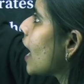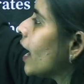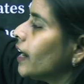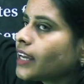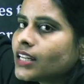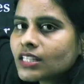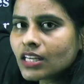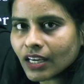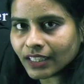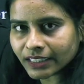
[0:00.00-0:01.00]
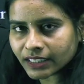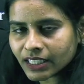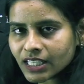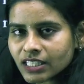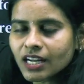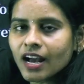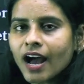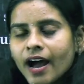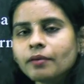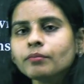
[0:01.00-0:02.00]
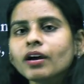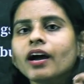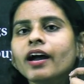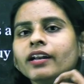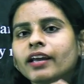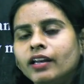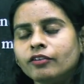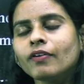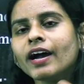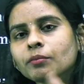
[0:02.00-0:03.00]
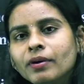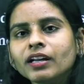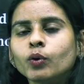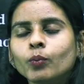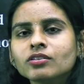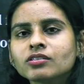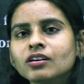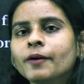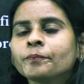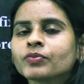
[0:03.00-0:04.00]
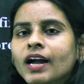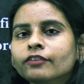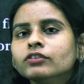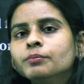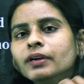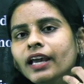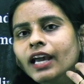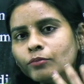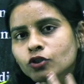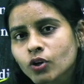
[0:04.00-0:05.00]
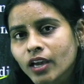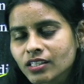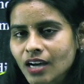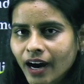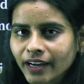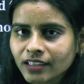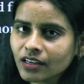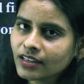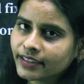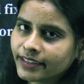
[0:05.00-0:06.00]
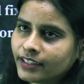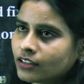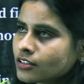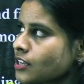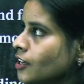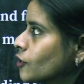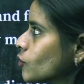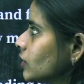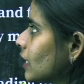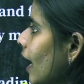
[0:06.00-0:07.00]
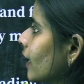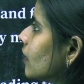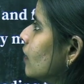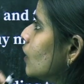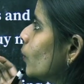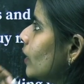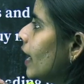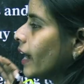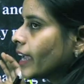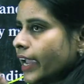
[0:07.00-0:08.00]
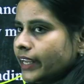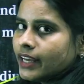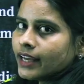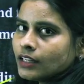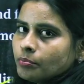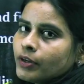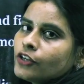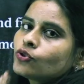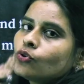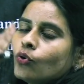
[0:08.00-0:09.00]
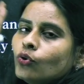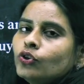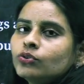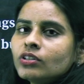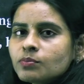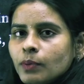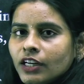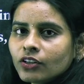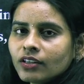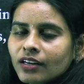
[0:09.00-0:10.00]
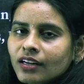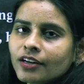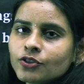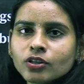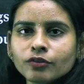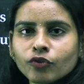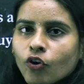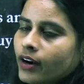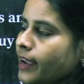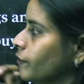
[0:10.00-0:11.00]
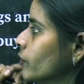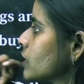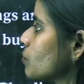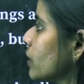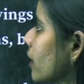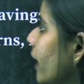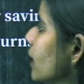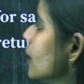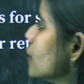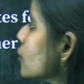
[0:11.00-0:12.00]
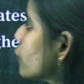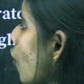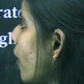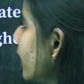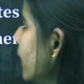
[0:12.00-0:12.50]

are getting increased, if I am an investor, I will be able to get higher returns. So that will again help me to go to this particular country for investment, right? So foreign